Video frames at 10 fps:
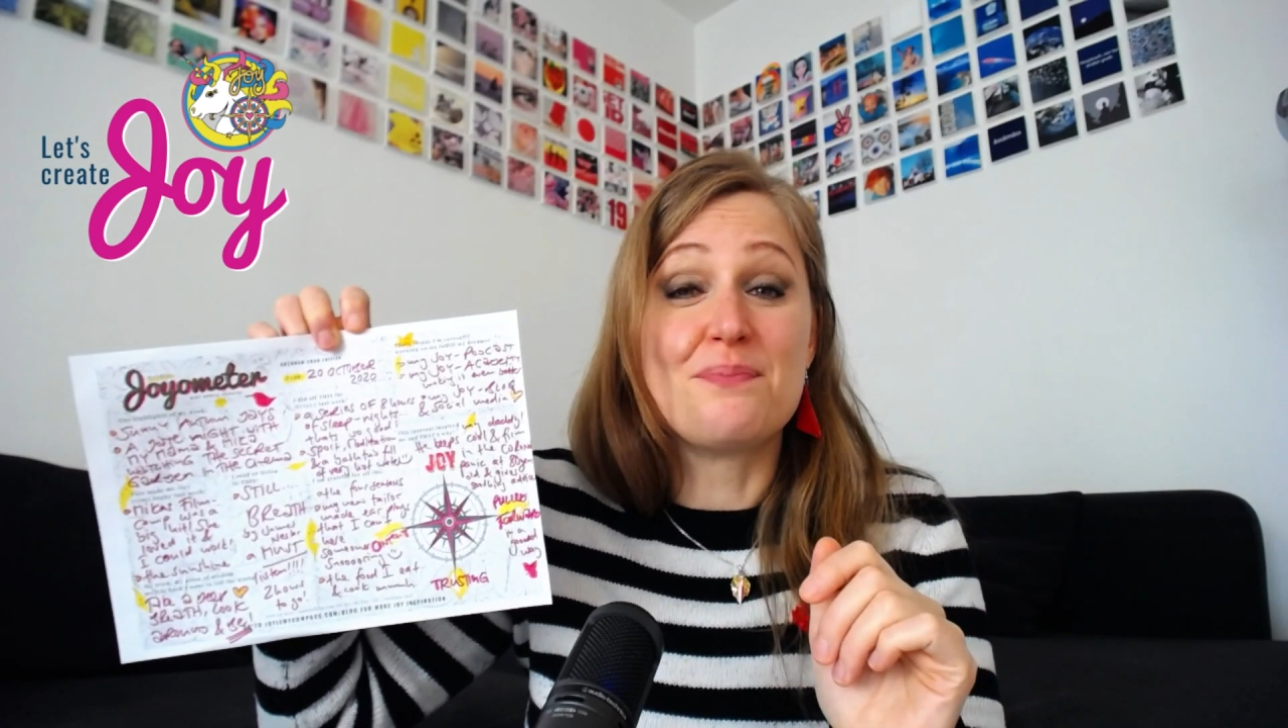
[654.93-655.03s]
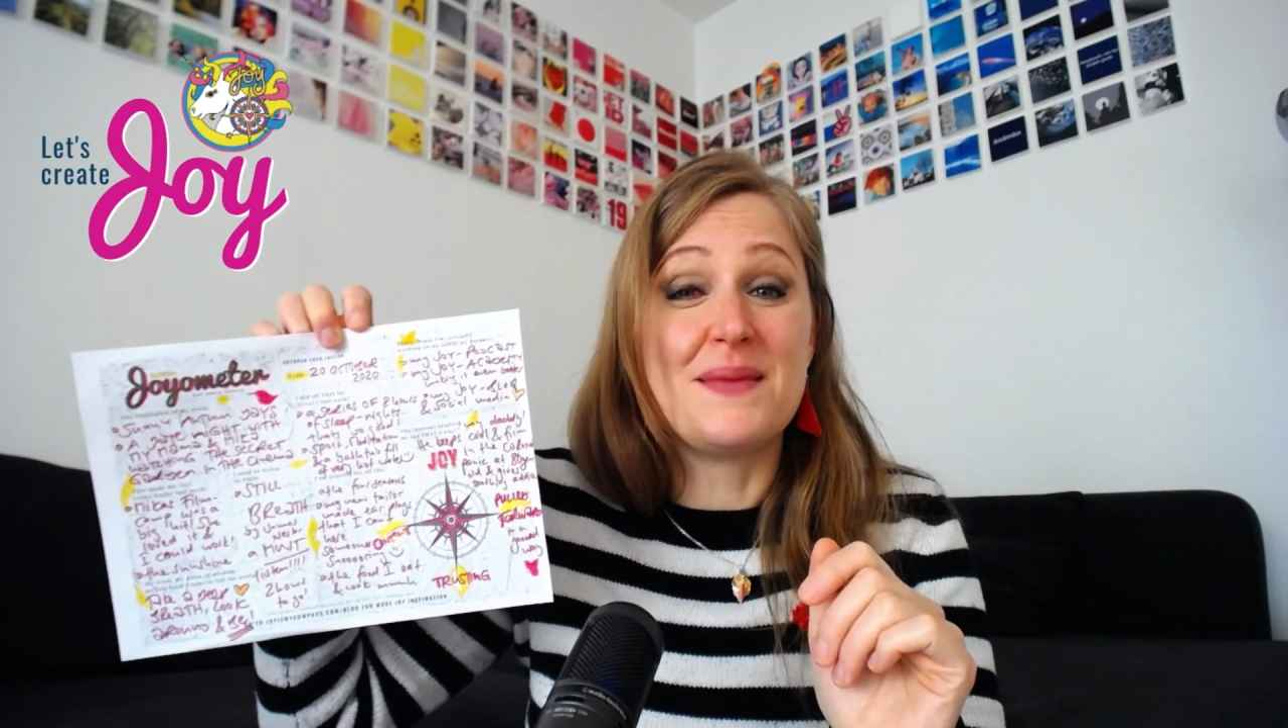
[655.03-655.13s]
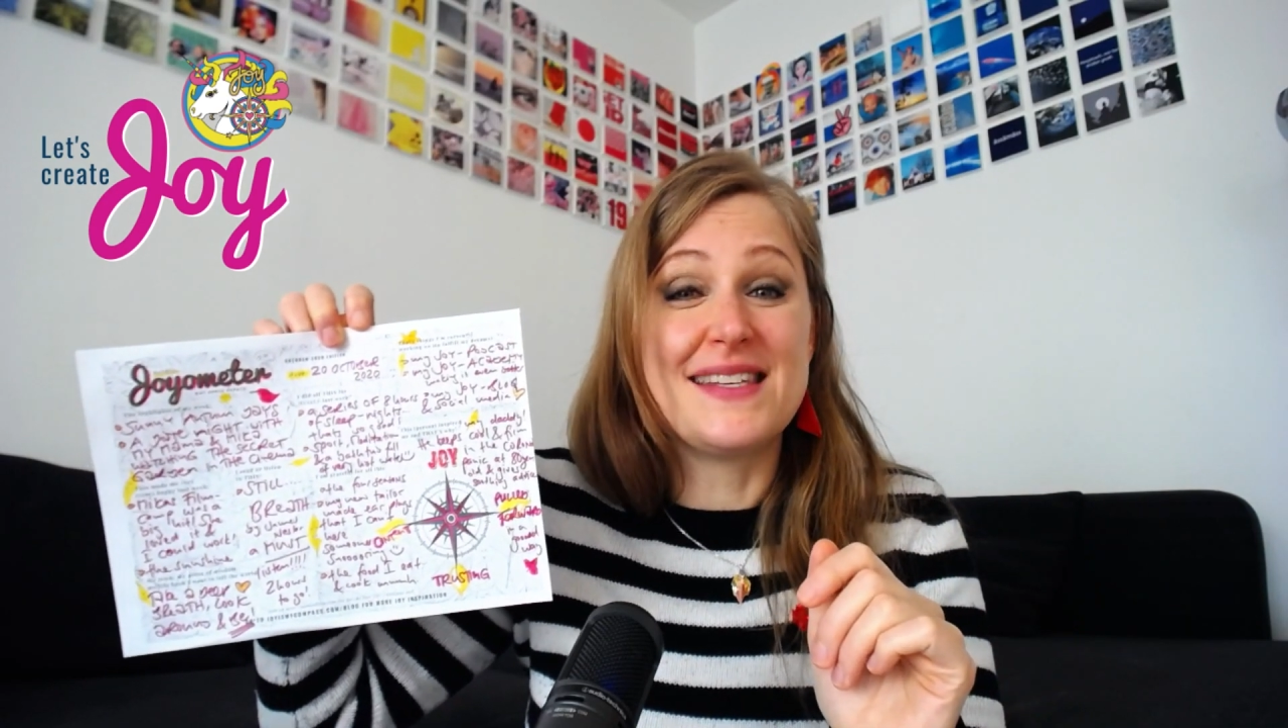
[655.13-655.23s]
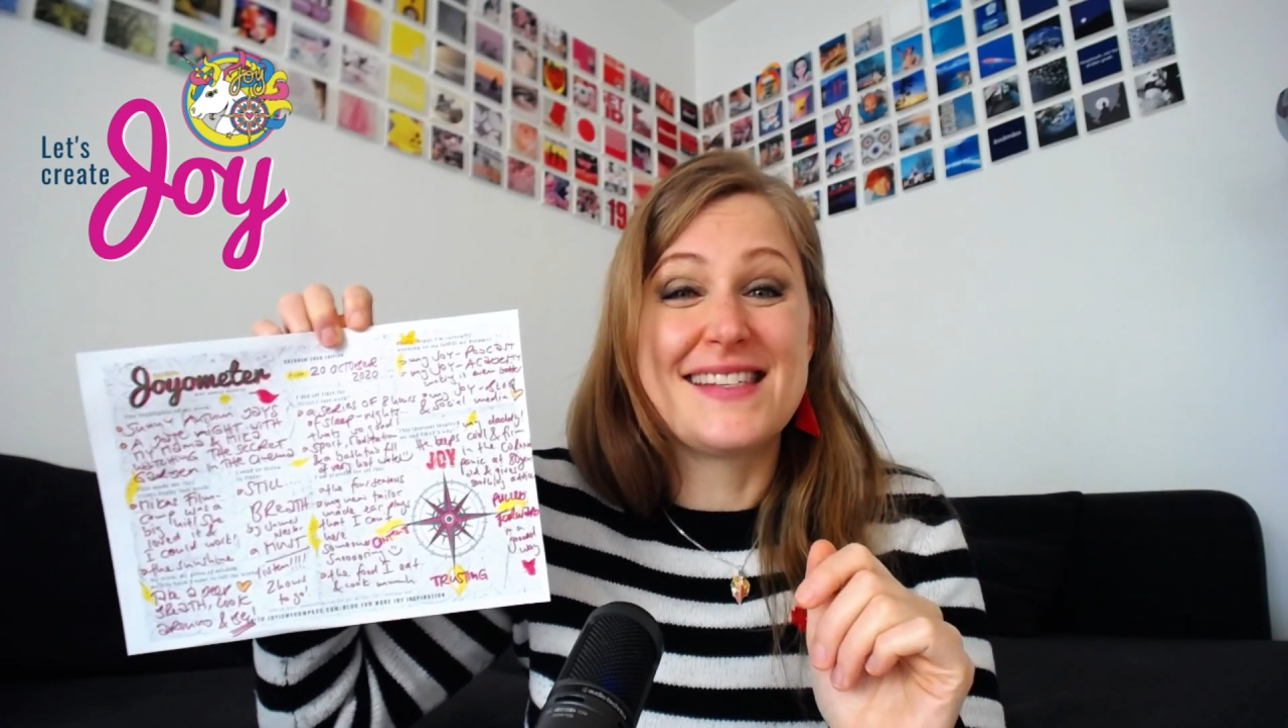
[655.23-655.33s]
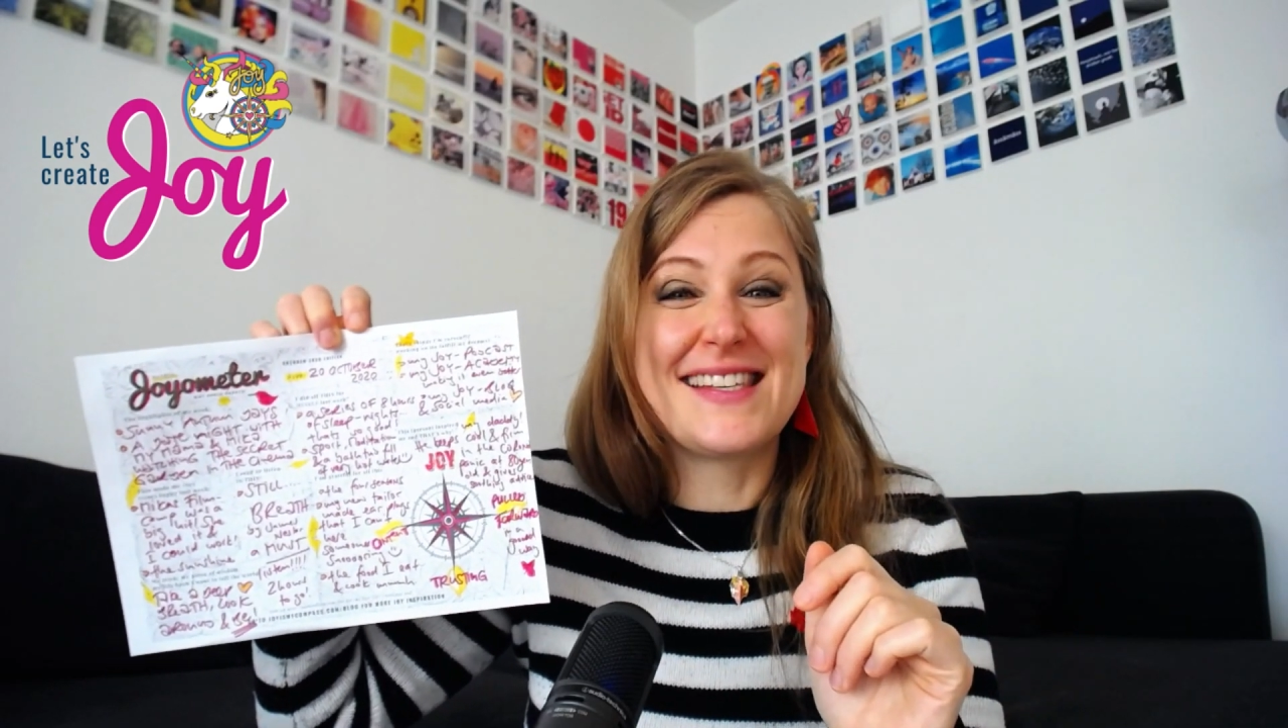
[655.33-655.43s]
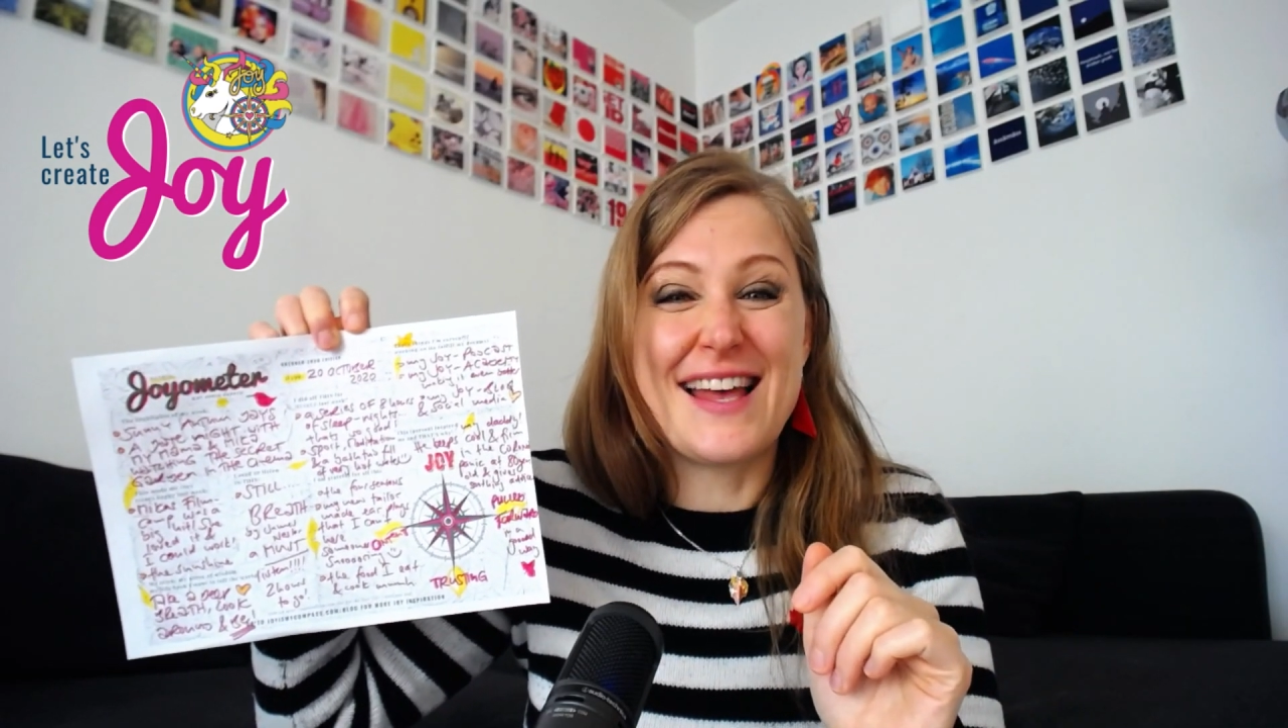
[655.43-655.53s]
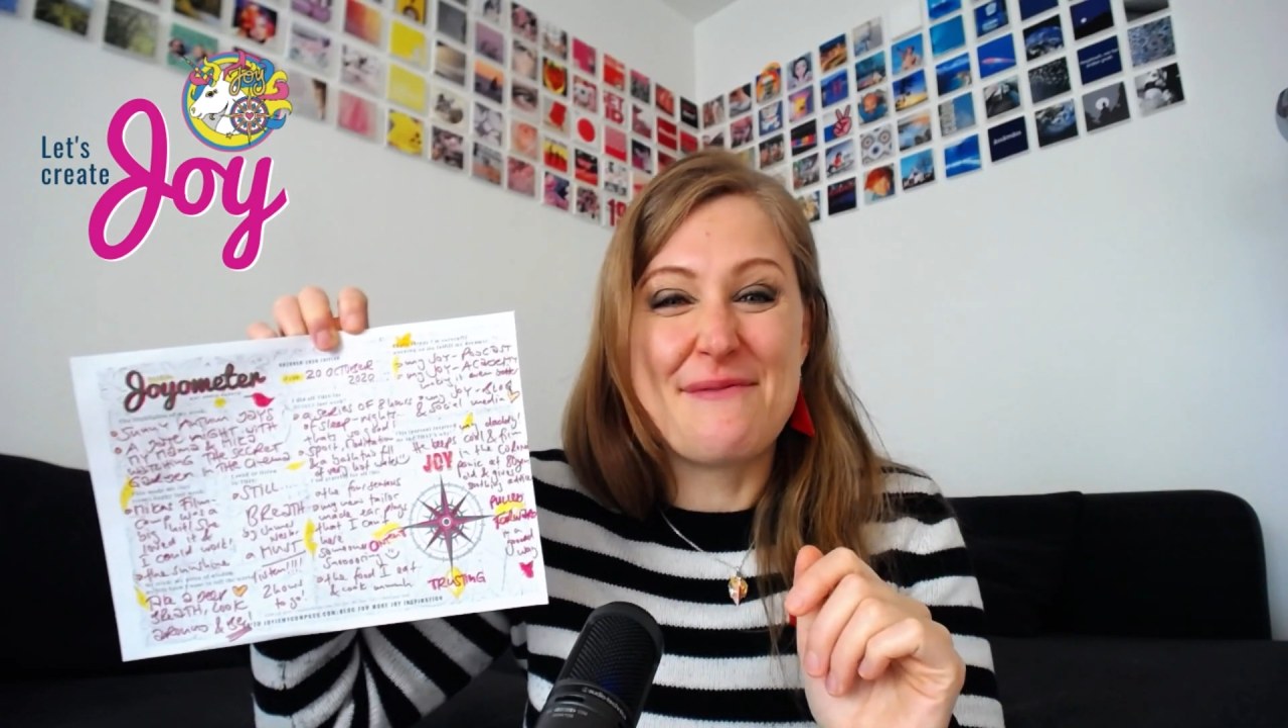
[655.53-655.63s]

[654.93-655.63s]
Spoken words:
miss